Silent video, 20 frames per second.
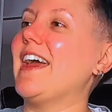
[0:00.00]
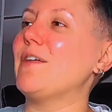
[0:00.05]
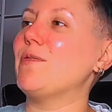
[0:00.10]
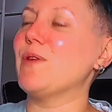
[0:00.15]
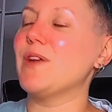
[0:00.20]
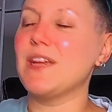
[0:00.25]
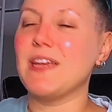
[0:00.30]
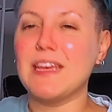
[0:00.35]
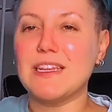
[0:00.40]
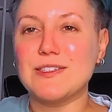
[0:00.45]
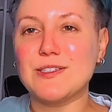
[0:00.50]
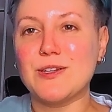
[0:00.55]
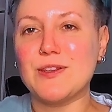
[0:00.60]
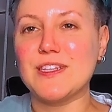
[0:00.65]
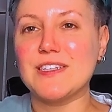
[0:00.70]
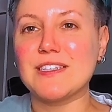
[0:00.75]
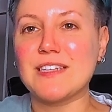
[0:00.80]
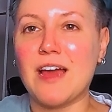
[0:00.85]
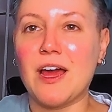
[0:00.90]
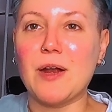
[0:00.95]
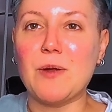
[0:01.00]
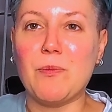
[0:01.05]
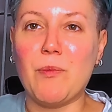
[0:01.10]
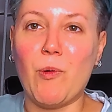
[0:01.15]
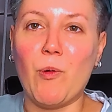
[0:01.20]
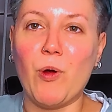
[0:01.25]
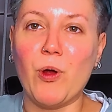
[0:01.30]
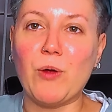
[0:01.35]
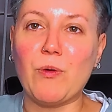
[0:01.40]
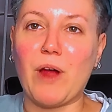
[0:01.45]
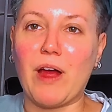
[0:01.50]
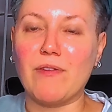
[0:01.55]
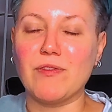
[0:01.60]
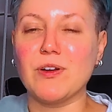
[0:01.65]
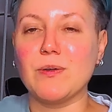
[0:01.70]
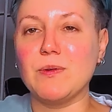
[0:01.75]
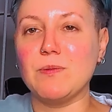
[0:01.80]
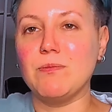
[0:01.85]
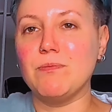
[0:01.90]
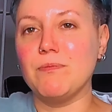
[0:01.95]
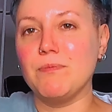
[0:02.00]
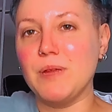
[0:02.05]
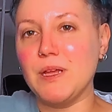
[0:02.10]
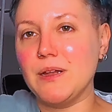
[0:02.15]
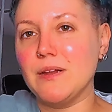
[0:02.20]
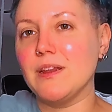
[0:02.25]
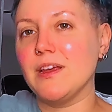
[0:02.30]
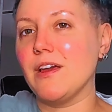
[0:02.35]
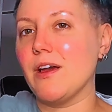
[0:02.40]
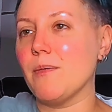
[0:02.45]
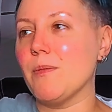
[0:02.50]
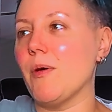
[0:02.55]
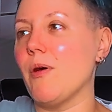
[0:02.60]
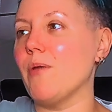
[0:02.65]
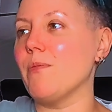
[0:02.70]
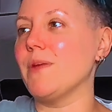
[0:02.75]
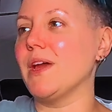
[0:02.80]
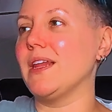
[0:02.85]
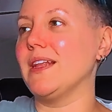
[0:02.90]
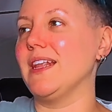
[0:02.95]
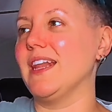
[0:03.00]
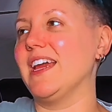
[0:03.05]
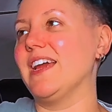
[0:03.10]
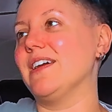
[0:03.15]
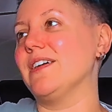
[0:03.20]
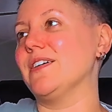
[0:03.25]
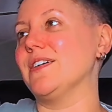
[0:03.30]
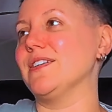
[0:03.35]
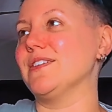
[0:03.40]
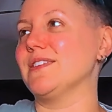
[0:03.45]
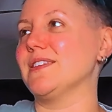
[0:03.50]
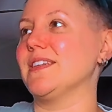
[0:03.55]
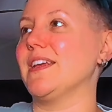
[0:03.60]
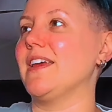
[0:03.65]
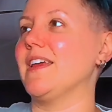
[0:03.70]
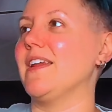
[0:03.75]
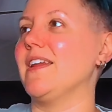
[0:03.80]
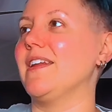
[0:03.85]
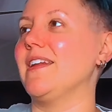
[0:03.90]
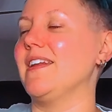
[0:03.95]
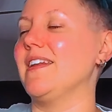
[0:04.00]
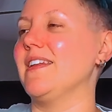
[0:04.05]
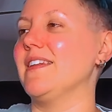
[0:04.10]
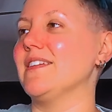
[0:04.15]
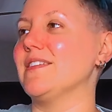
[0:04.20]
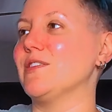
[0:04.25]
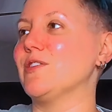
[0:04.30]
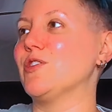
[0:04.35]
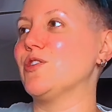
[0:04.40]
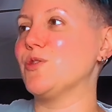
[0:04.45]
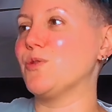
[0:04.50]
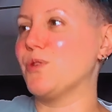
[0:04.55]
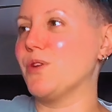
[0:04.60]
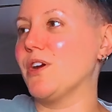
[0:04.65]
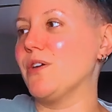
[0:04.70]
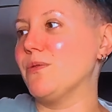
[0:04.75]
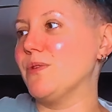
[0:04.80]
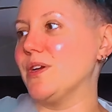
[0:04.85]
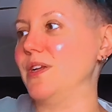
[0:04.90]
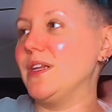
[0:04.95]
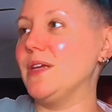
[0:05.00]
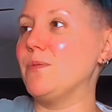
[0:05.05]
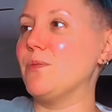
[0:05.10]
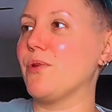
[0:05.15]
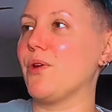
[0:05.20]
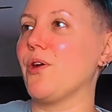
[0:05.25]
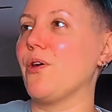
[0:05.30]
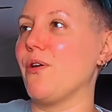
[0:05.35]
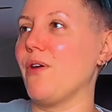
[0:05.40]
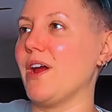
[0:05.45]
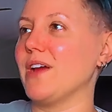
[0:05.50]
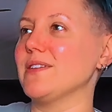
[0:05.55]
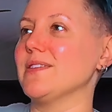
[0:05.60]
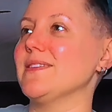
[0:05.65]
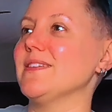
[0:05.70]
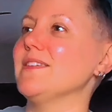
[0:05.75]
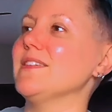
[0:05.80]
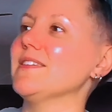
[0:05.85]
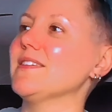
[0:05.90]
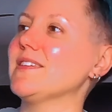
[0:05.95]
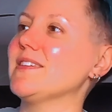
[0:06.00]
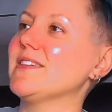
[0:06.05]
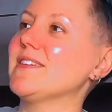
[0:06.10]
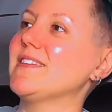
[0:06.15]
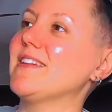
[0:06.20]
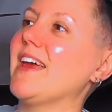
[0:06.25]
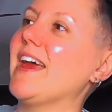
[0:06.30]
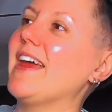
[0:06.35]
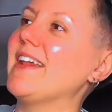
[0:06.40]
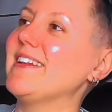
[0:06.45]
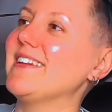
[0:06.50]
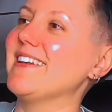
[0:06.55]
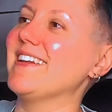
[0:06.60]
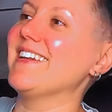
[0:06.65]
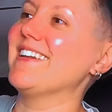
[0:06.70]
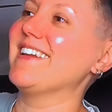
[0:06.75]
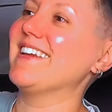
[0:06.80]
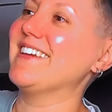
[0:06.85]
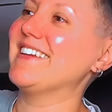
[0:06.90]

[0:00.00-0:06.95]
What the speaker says: when it gets to this kind of point where after building up all my layers and the story really progresses, then